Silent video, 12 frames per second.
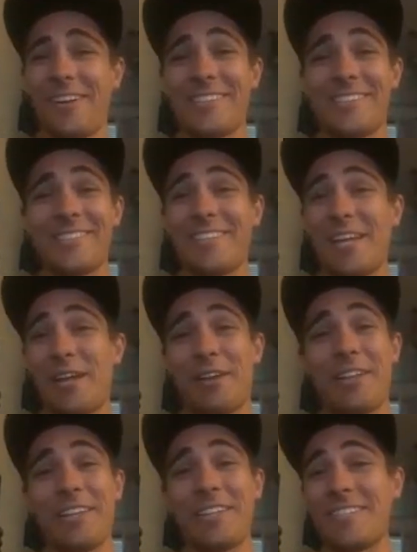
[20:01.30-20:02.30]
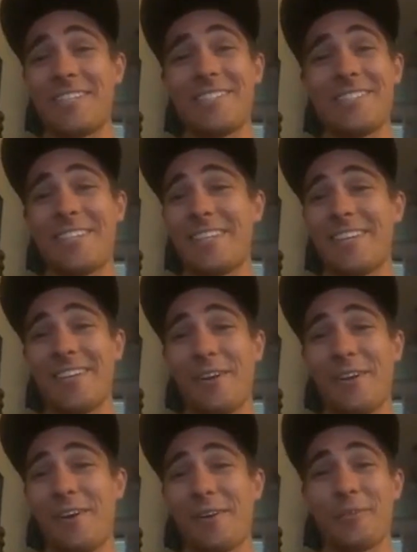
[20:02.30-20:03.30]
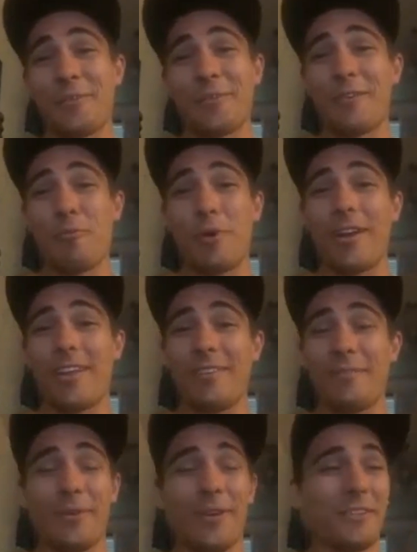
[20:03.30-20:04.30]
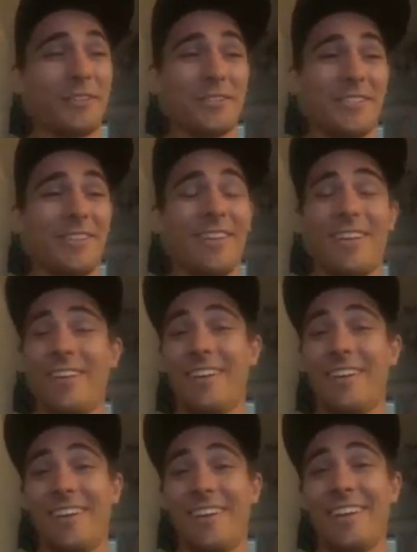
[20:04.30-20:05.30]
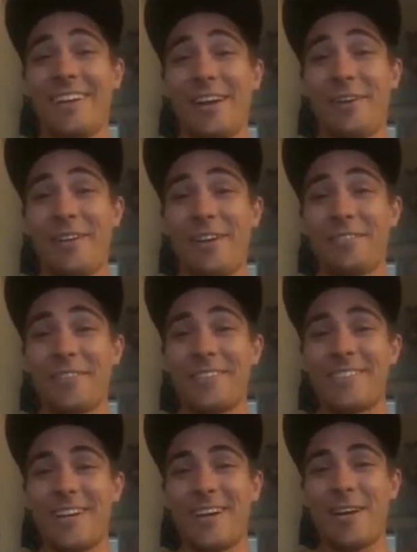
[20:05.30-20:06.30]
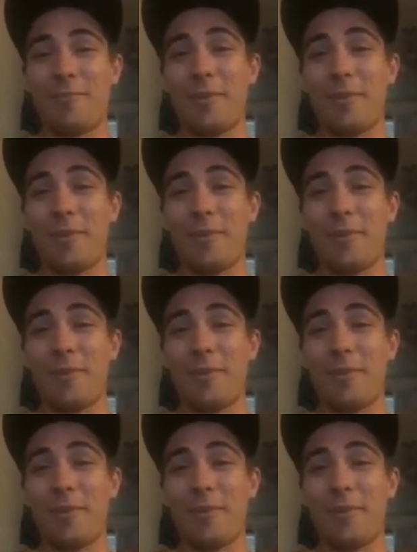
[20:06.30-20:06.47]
it's easy to get along with everybody, and we all just hang out and have a good time.